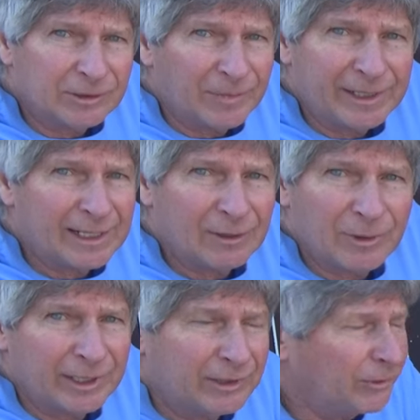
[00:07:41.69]
you might not
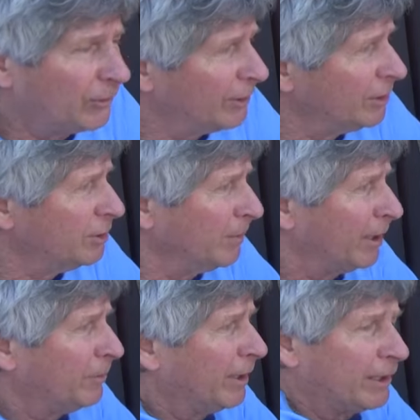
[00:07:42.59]
want to use this, you
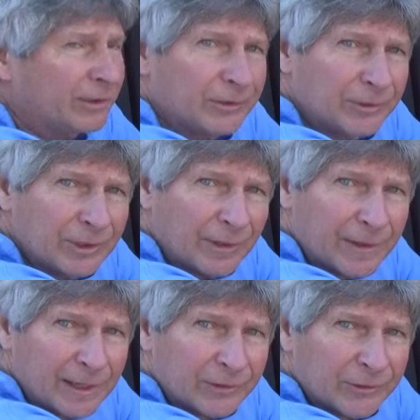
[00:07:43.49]
might want to use
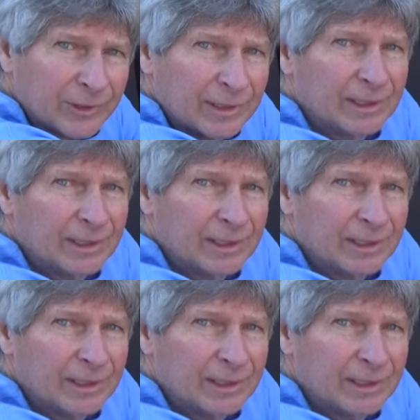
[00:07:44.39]
this.